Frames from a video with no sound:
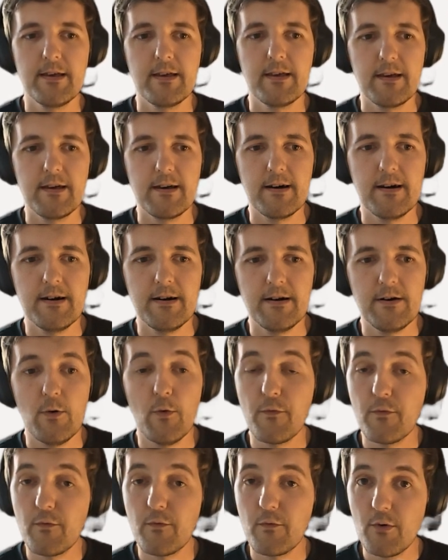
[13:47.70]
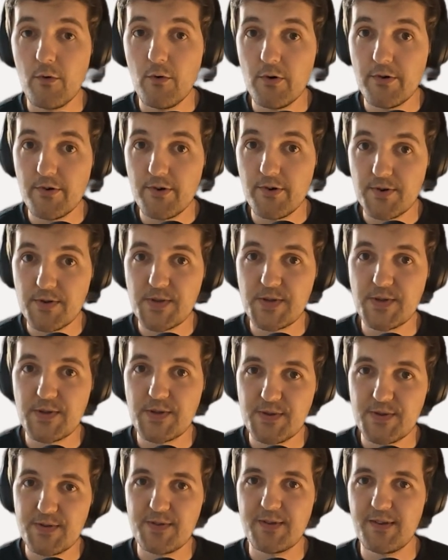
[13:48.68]
of
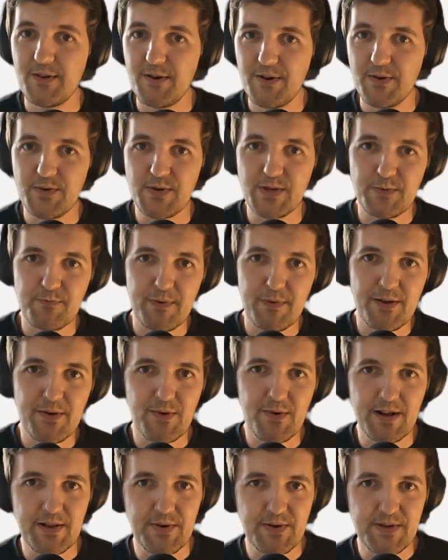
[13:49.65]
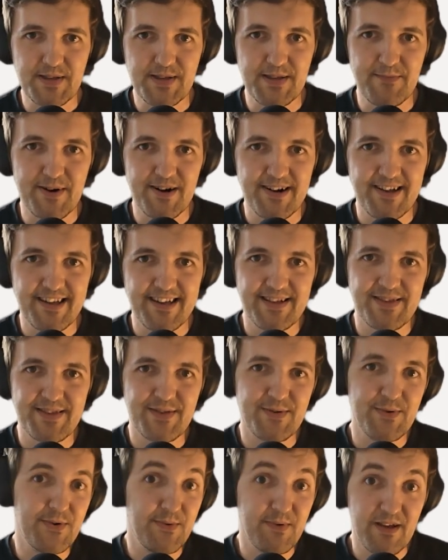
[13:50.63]
course, you know, speculators in the market
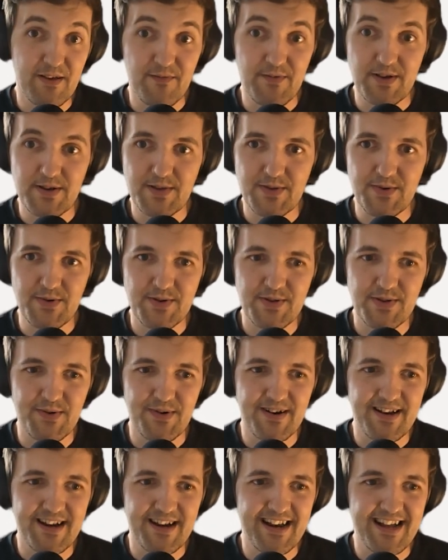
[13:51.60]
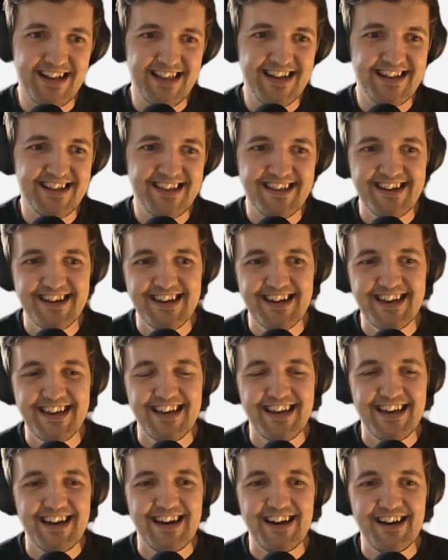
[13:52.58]
or investors, call it like that,
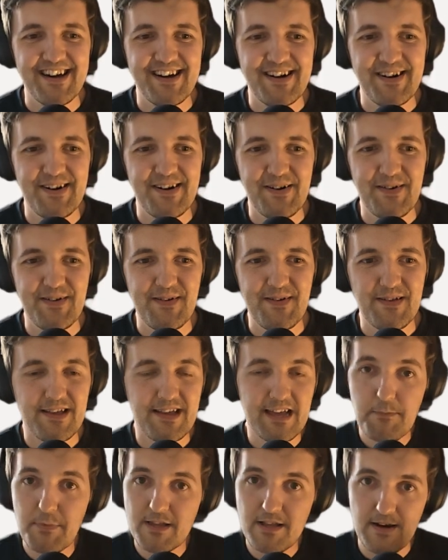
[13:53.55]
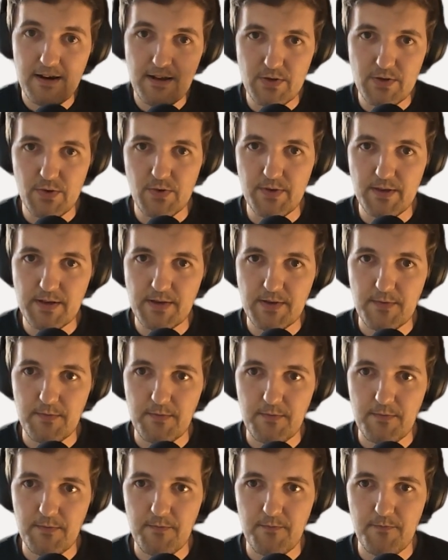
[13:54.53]
capitalized on this.
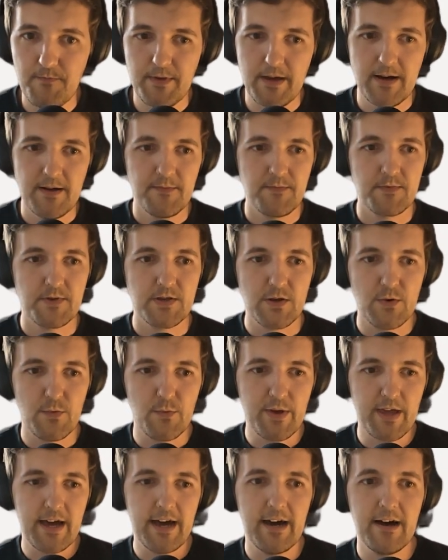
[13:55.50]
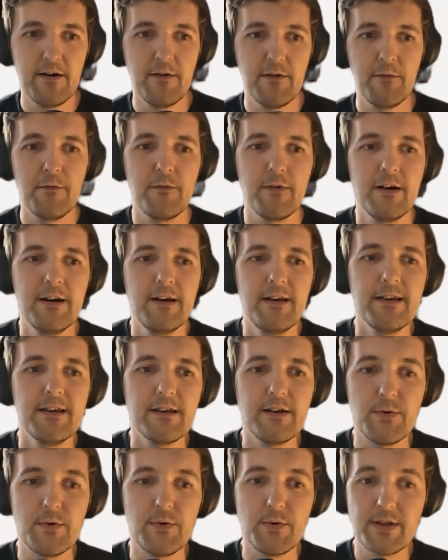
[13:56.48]
Yeah, so we have
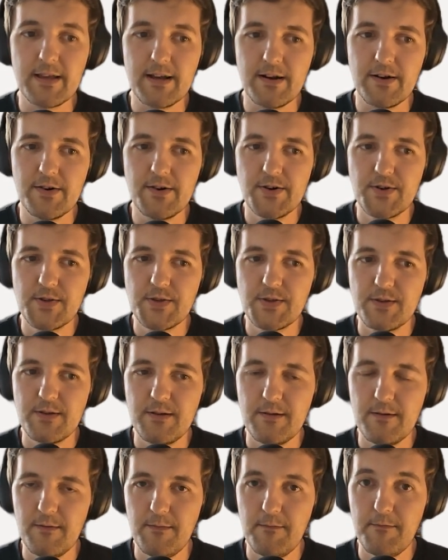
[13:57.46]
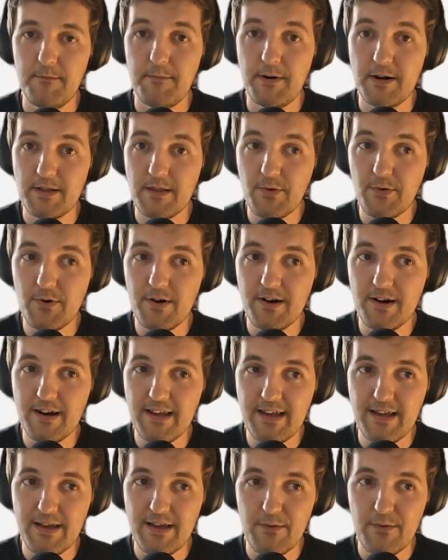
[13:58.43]
retailers,
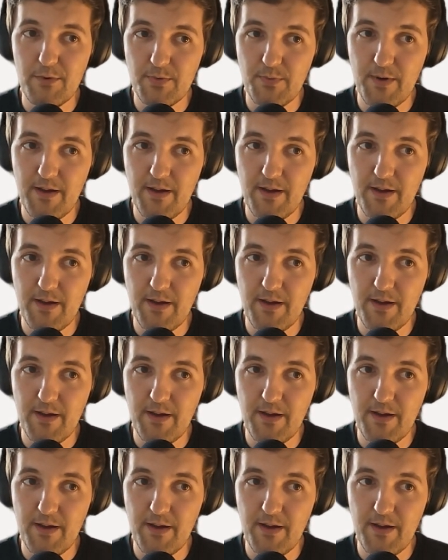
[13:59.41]
particularly what we have